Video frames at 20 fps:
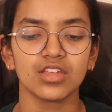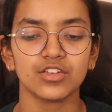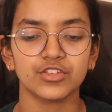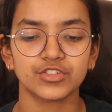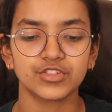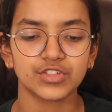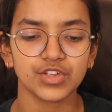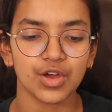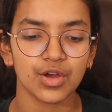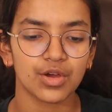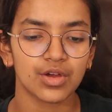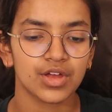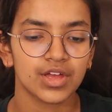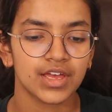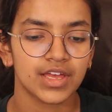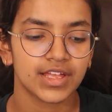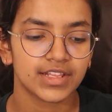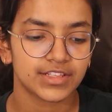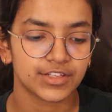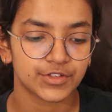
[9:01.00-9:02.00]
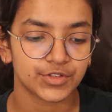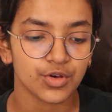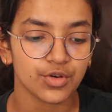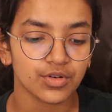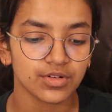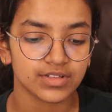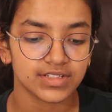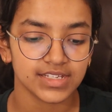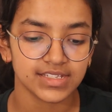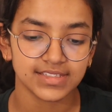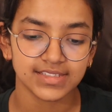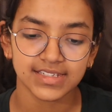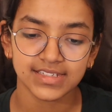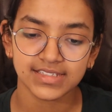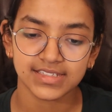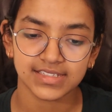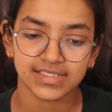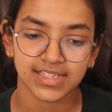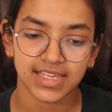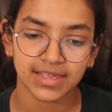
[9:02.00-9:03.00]
So the total
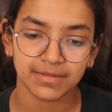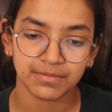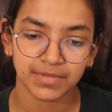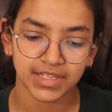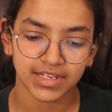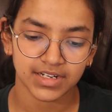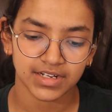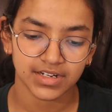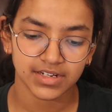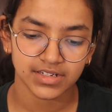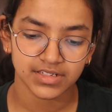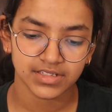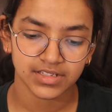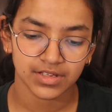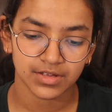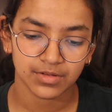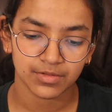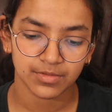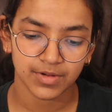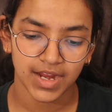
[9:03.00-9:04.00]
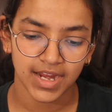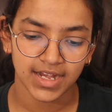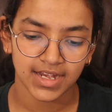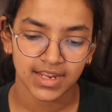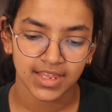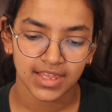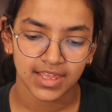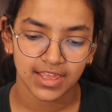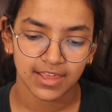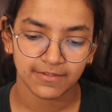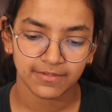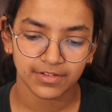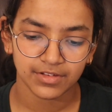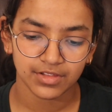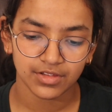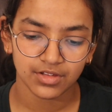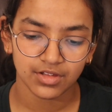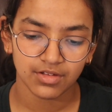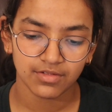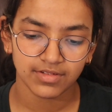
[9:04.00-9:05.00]
distance is 8 meters, right? If you
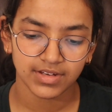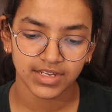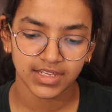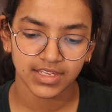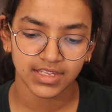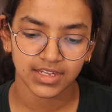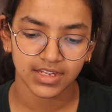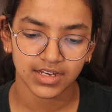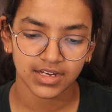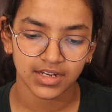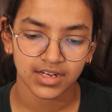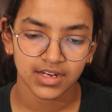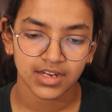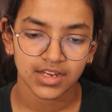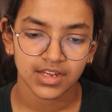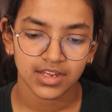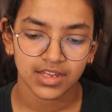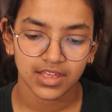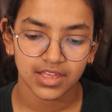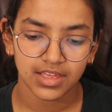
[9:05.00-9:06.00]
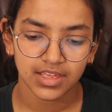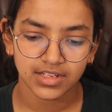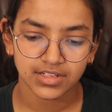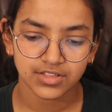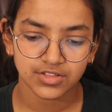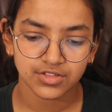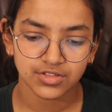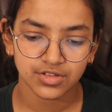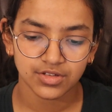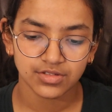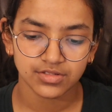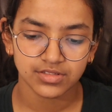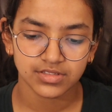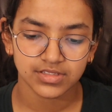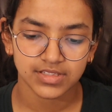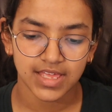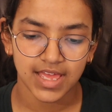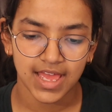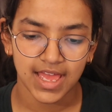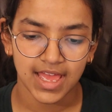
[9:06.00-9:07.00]
look over here, it shows
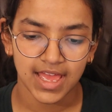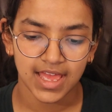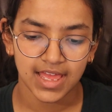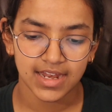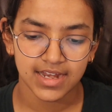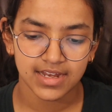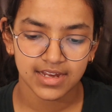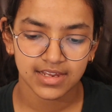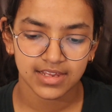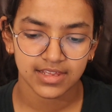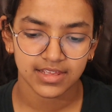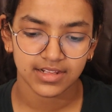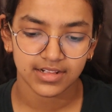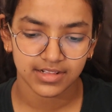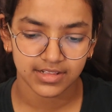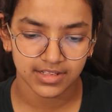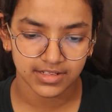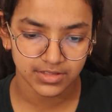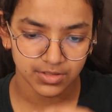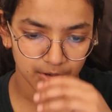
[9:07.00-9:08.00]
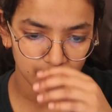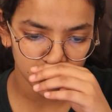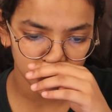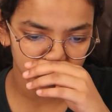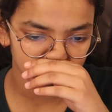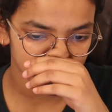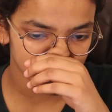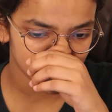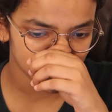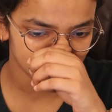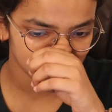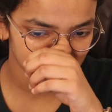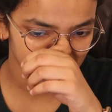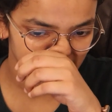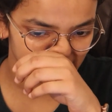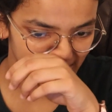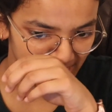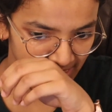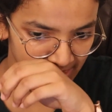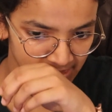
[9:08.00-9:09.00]
that the total
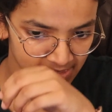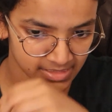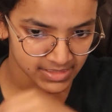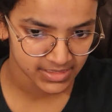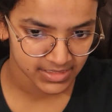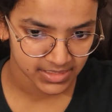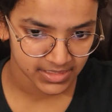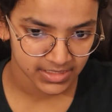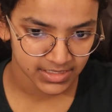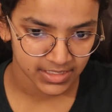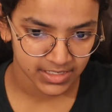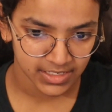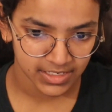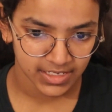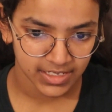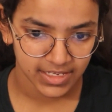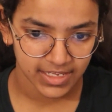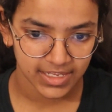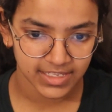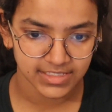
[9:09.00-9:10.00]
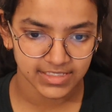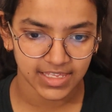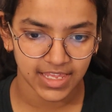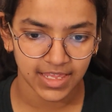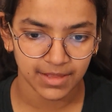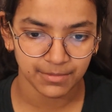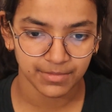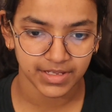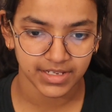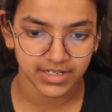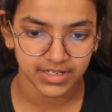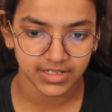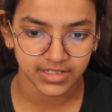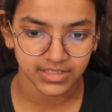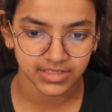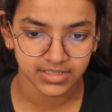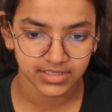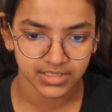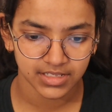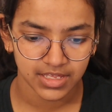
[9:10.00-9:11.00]
distance is 8
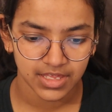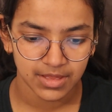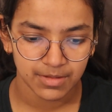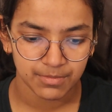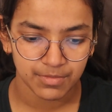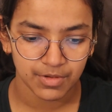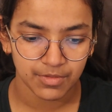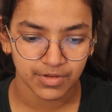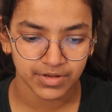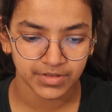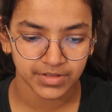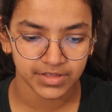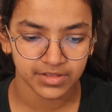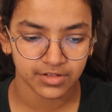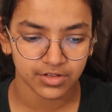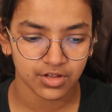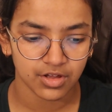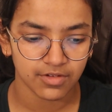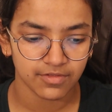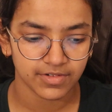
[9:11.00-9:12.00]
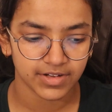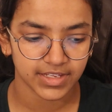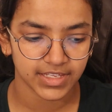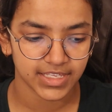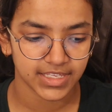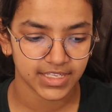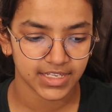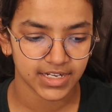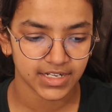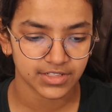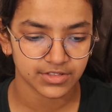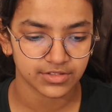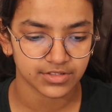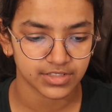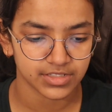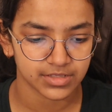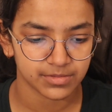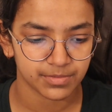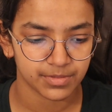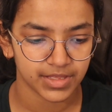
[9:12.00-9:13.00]
meters, but when you look over here to
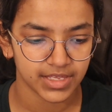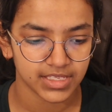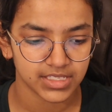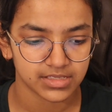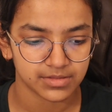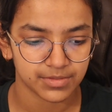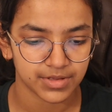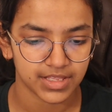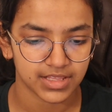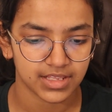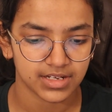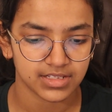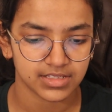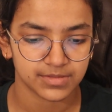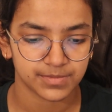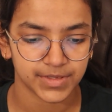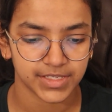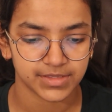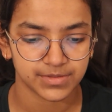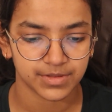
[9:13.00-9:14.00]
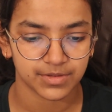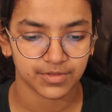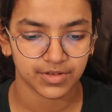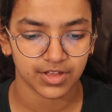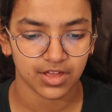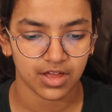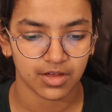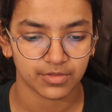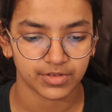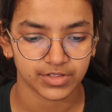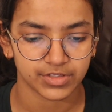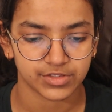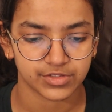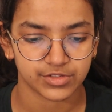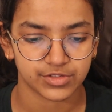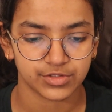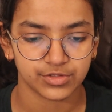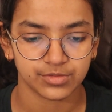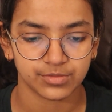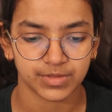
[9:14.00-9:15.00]
displacement, the displacement we got was
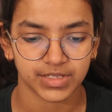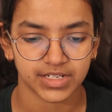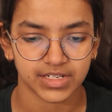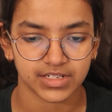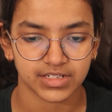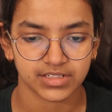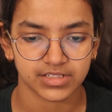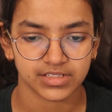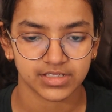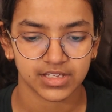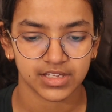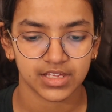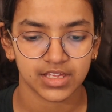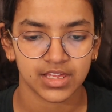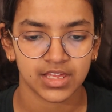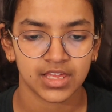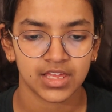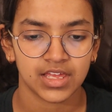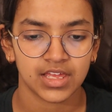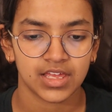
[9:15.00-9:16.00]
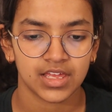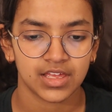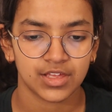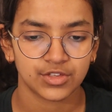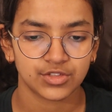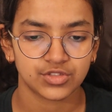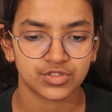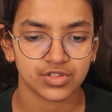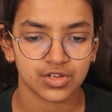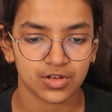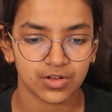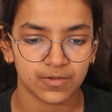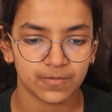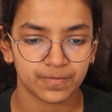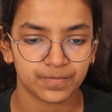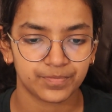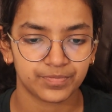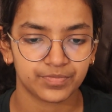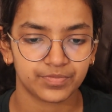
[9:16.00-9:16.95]
2 meters. So